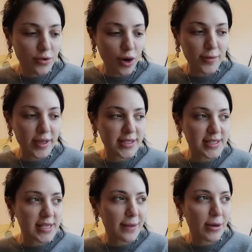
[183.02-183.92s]
Normally is the
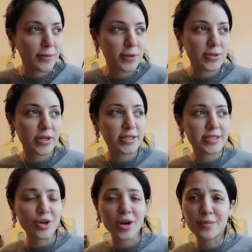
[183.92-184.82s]
time I would post on
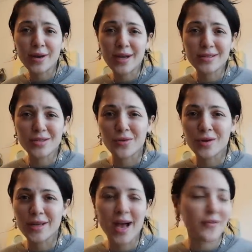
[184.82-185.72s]
Instagram, but I don't
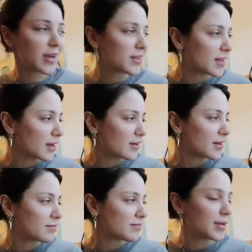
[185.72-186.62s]
really have anything
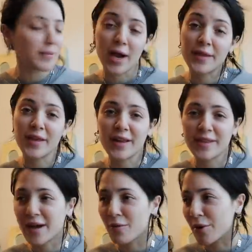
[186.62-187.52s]
in mind that I
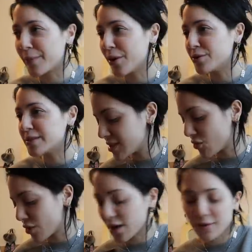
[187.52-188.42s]
think I wanna post, so
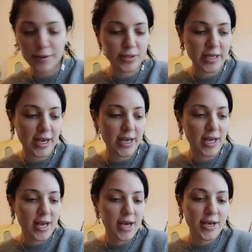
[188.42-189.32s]
we're not gonna post today.
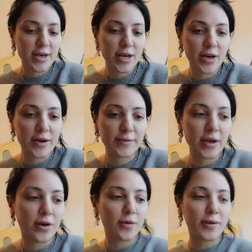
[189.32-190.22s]

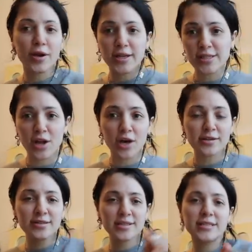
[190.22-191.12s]
Yeah, I'll bring you guys
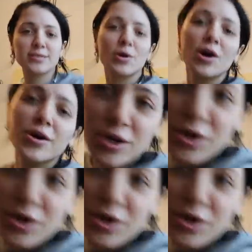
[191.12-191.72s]
along since we're on our